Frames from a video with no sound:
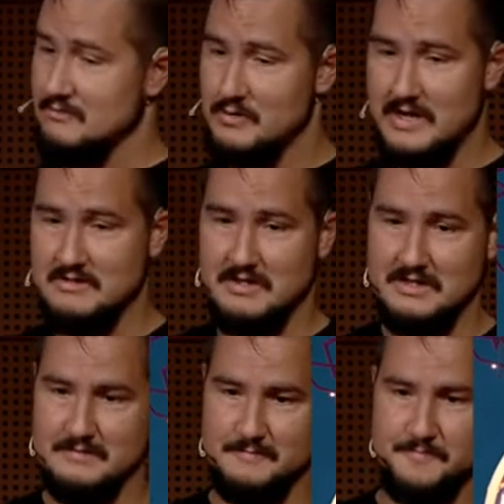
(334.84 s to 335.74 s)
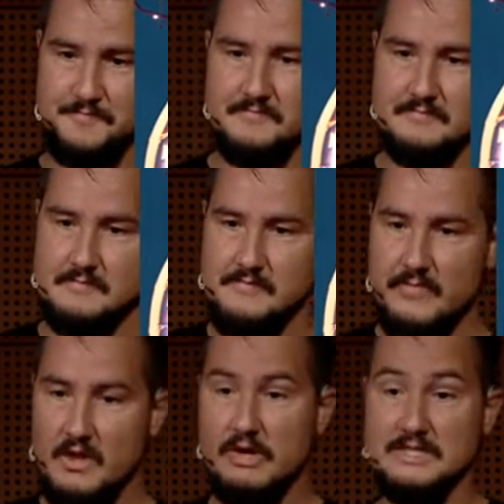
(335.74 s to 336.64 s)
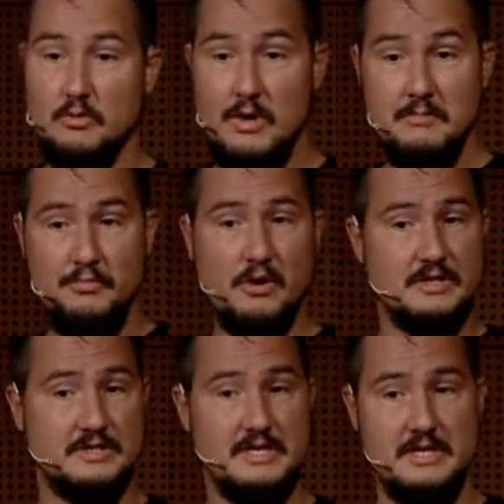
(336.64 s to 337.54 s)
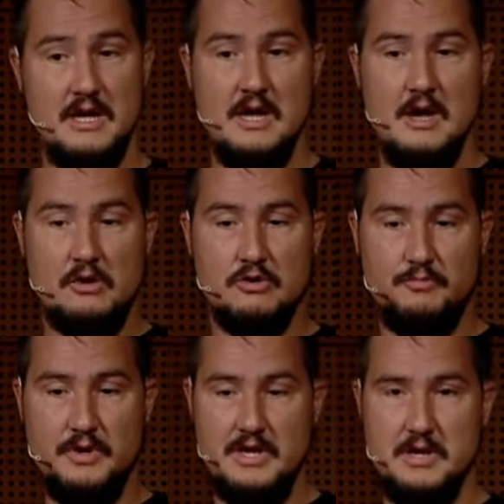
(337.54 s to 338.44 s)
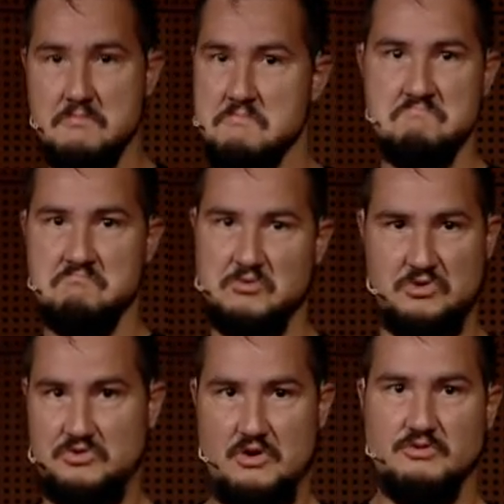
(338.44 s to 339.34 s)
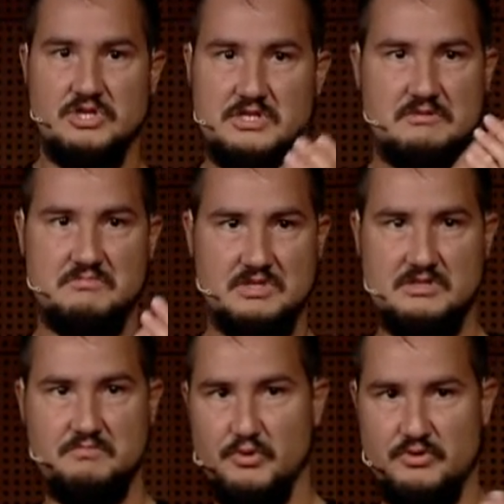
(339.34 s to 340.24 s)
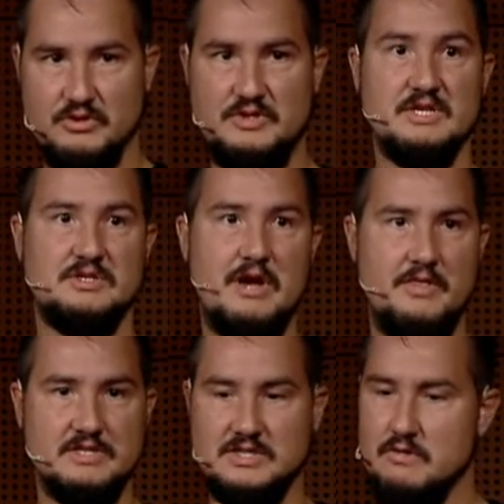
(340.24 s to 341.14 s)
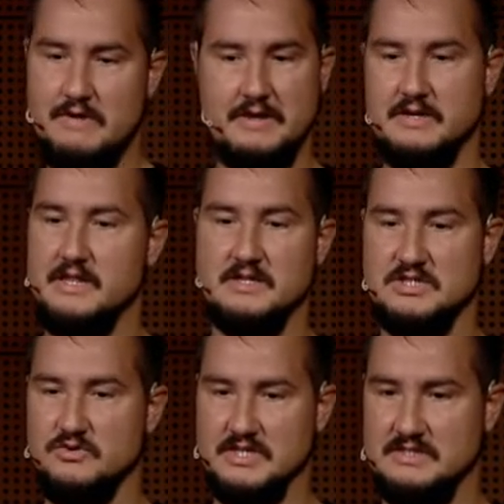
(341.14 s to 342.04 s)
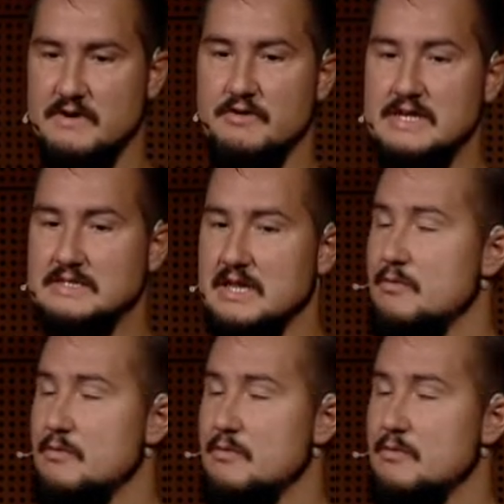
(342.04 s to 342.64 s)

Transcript: We'll get to that. OK, so one policy could be, you know, just put those things together. Just concatenate the strings. Very easily,